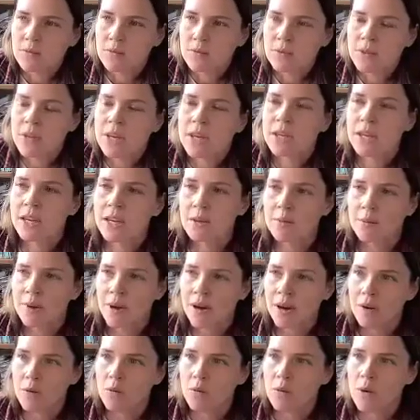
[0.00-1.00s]
thinking
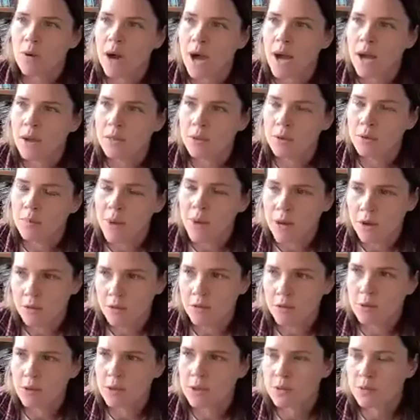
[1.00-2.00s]
about the
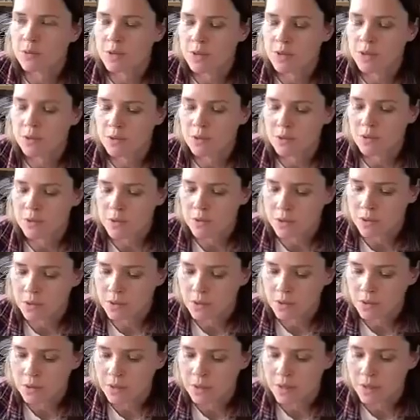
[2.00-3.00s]
metaphors we use to
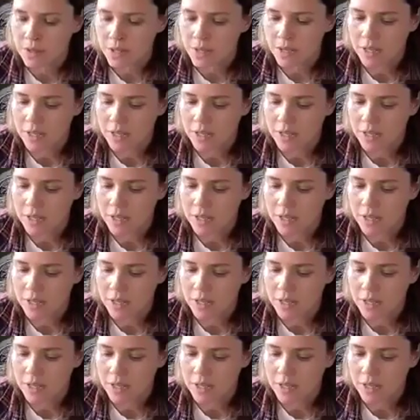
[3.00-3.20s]
do it,